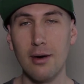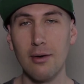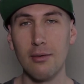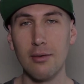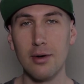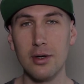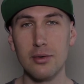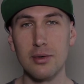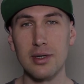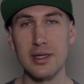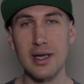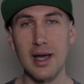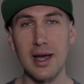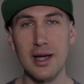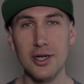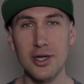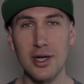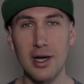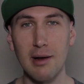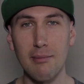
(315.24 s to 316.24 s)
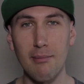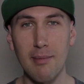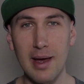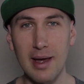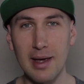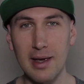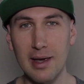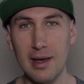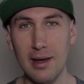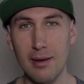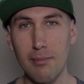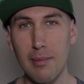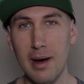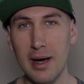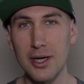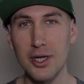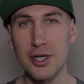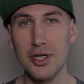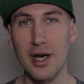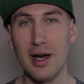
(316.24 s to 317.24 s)
which was actually making
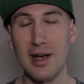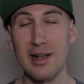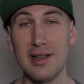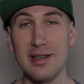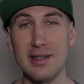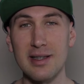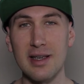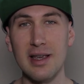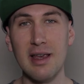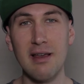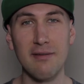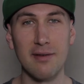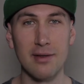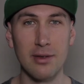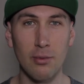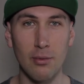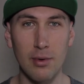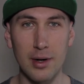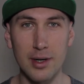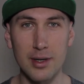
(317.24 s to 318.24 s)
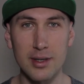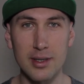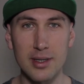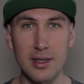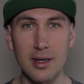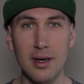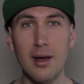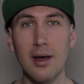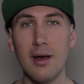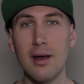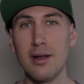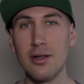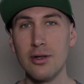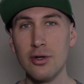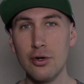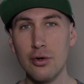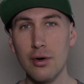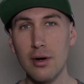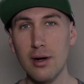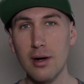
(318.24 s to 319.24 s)
my shyness even worse,
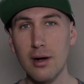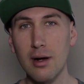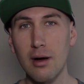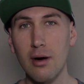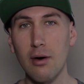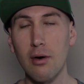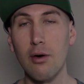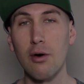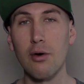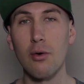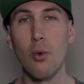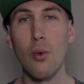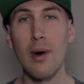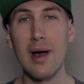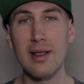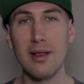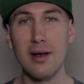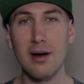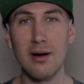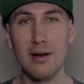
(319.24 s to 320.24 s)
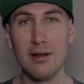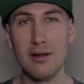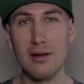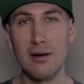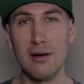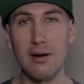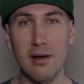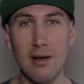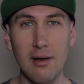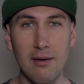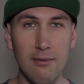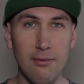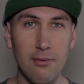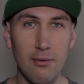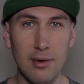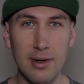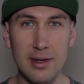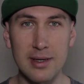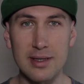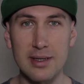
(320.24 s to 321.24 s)
drunk, or when under
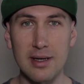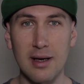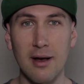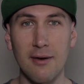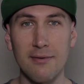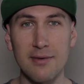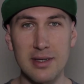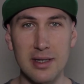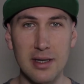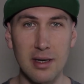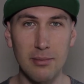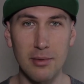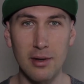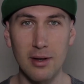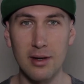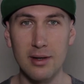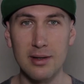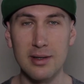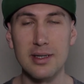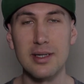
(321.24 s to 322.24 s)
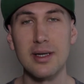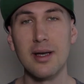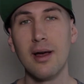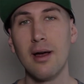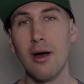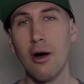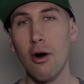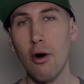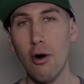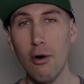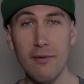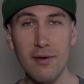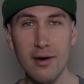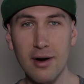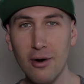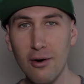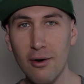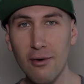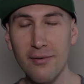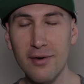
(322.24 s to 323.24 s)
influence of stimulants,
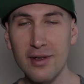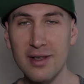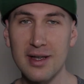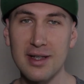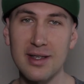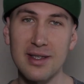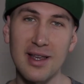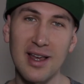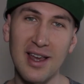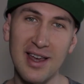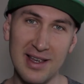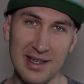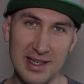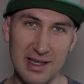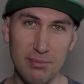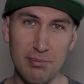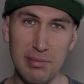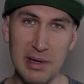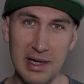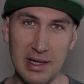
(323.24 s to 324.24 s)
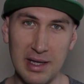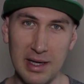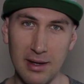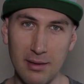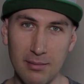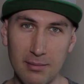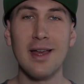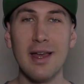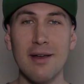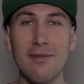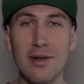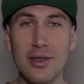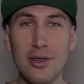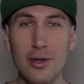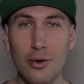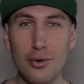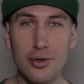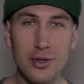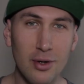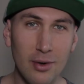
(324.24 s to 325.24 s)
overconfident and speedy. Even
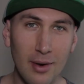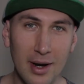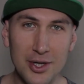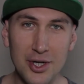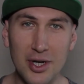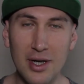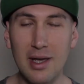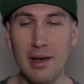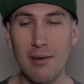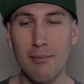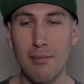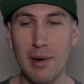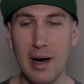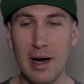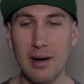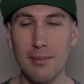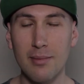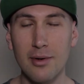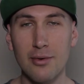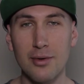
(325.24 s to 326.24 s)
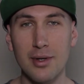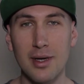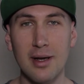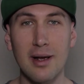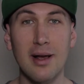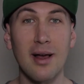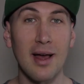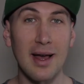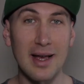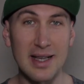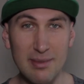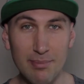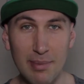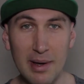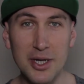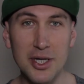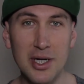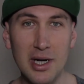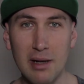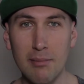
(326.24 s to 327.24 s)
though scratching and bodybuilding,
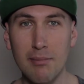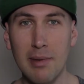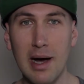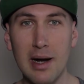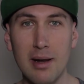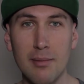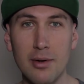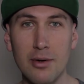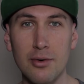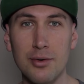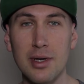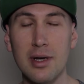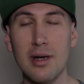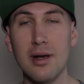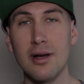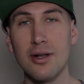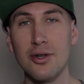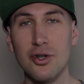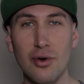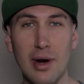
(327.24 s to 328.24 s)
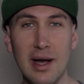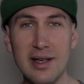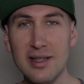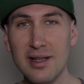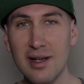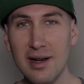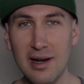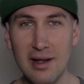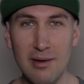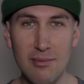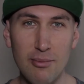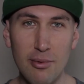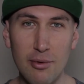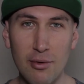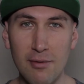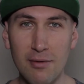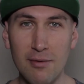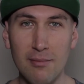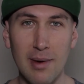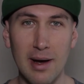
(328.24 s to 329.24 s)
especially bodybuilding, drastically
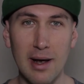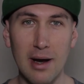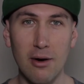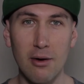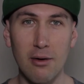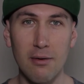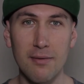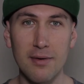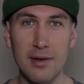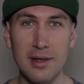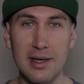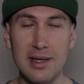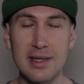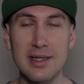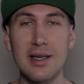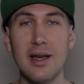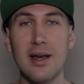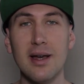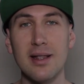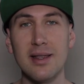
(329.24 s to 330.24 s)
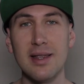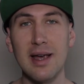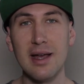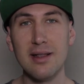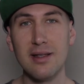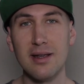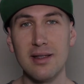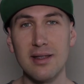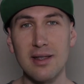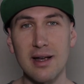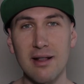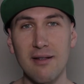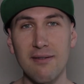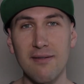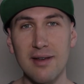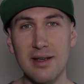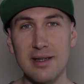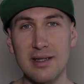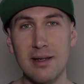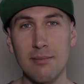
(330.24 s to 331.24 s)
improved my confidence, they did not
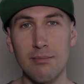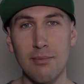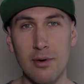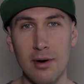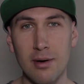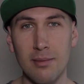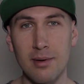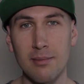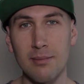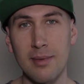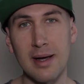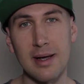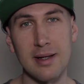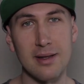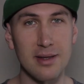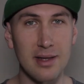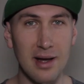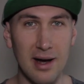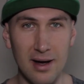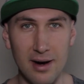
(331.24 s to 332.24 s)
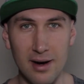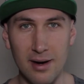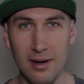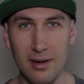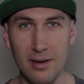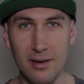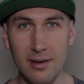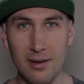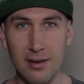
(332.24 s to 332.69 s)
fix the problem entirely.